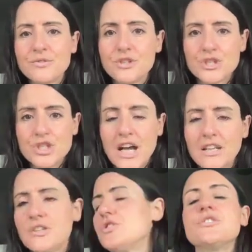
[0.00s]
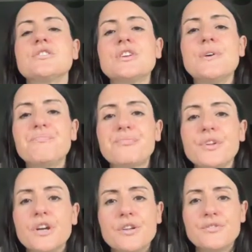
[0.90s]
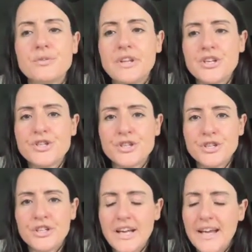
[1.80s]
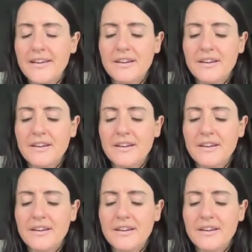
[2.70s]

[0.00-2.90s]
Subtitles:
those challenges and through that journey